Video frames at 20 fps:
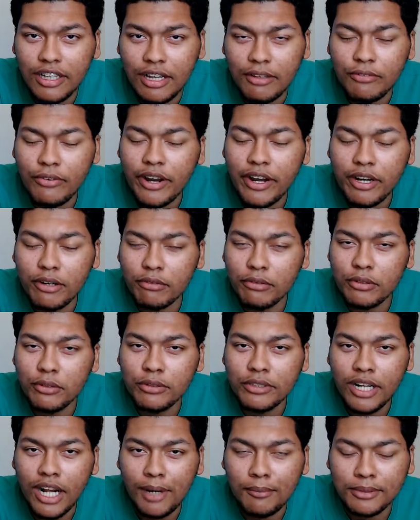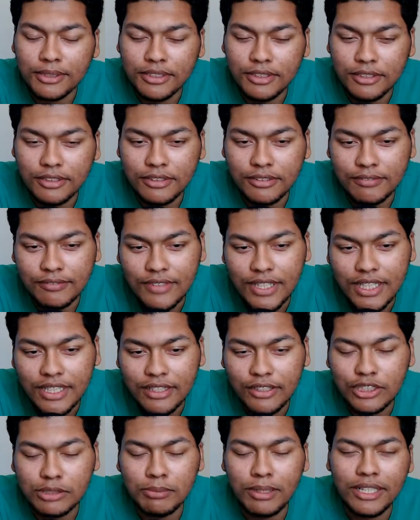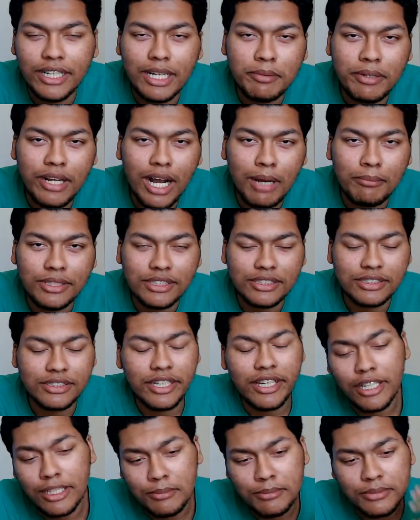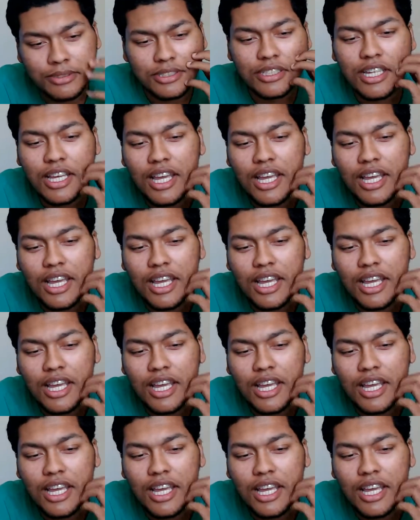very rude commenter, goes by the name Comic Sam's.